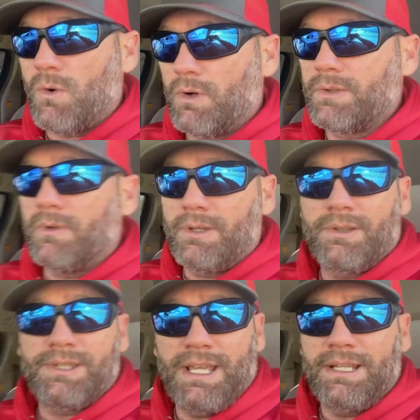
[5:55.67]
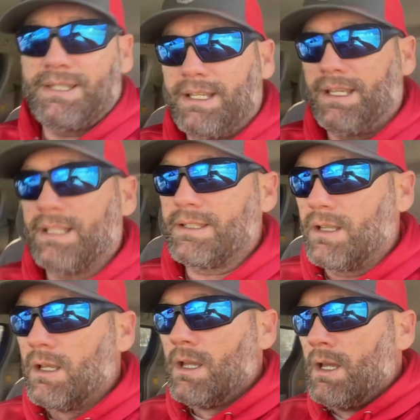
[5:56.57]
Or it's one of those things that gets
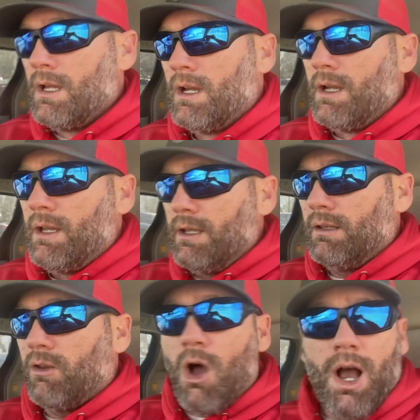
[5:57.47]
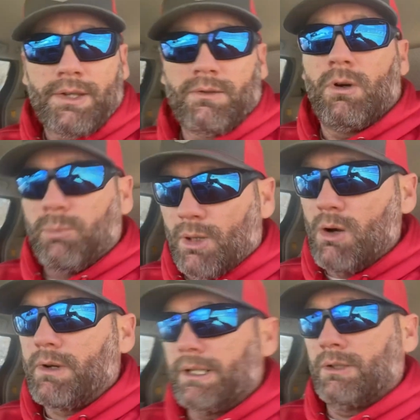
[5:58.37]
lost or
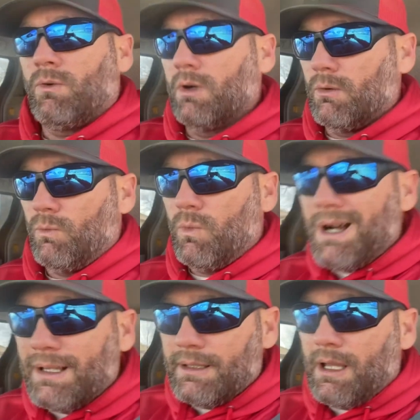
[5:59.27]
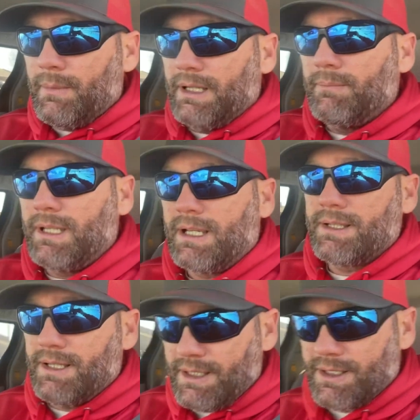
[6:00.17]
broken or what, I mean,
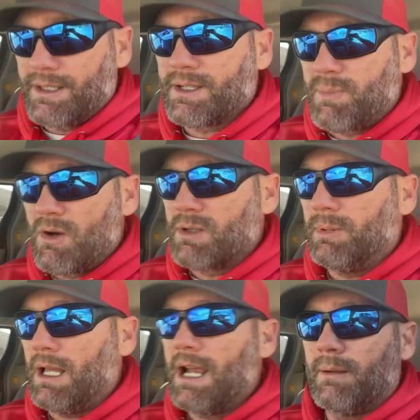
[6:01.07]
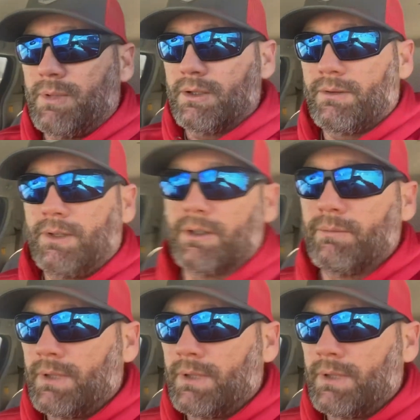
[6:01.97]
because it is a disposable item. You're